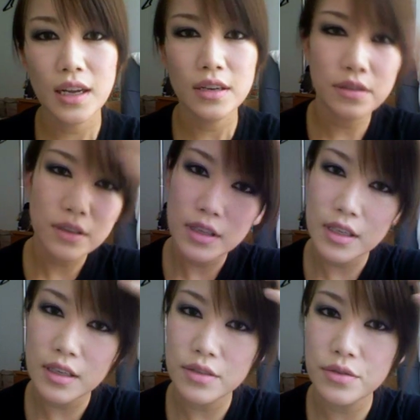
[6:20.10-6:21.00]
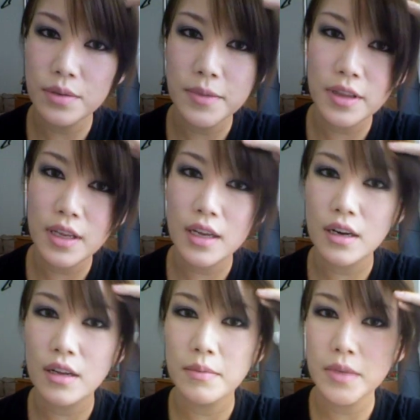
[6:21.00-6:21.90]
I don't like trim it that
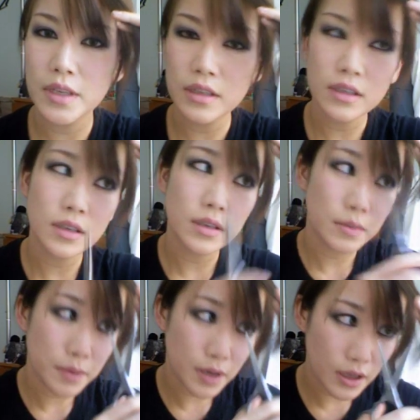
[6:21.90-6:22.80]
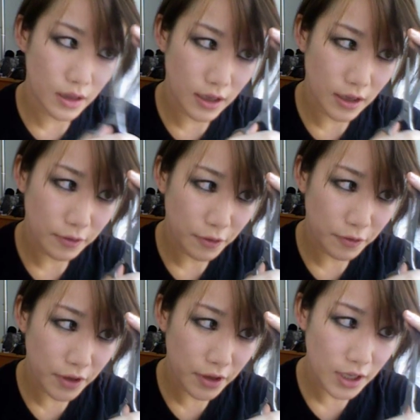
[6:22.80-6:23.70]
much, but like if you
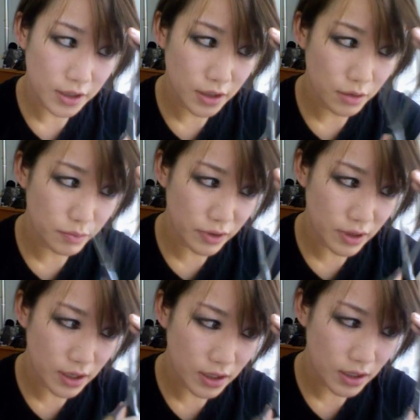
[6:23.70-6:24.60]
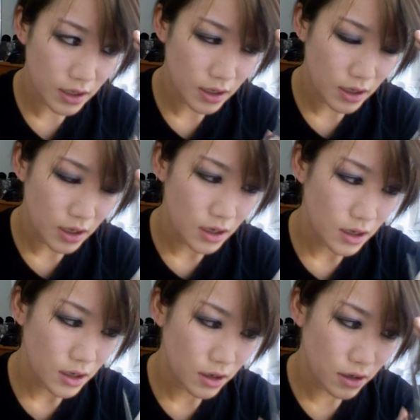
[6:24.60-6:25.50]
feel like it's too blunt,
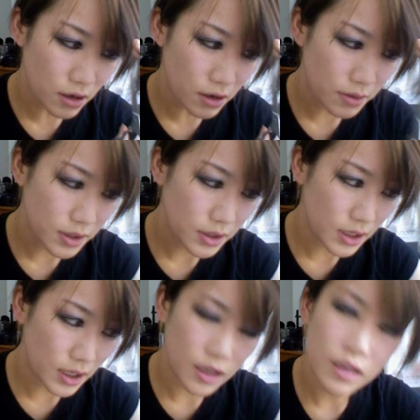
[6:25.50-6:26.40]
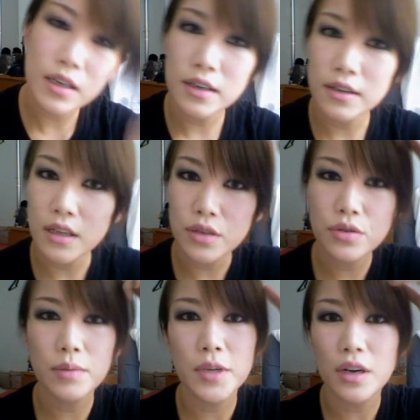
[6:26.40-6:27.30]
you could always like kind of like
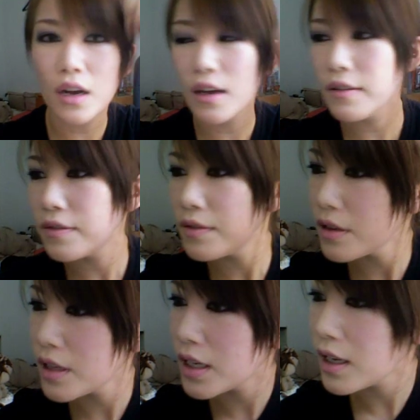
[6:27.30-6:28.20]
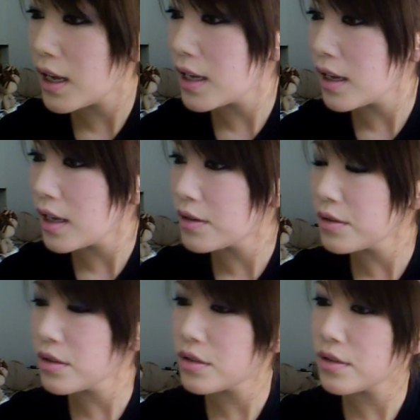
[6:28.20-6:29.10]
trim it off. Like I
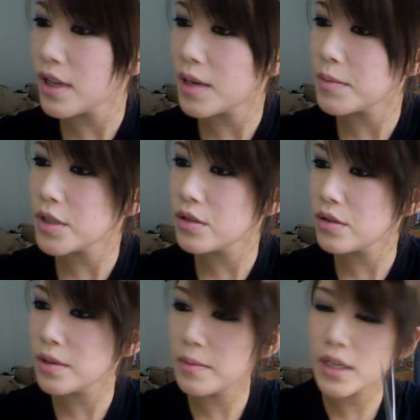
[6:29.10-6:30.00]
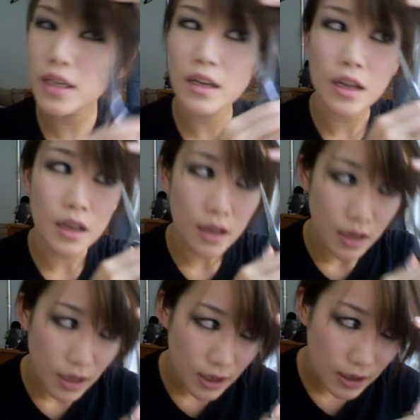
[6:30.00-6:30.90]
don't do that much trimming,
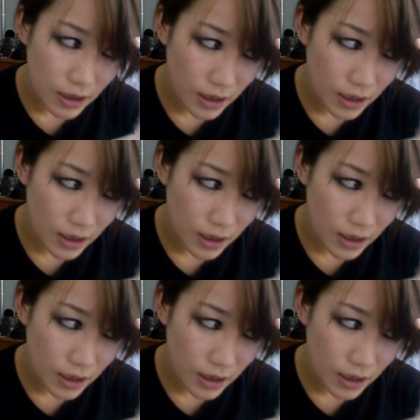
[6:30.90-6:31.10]
and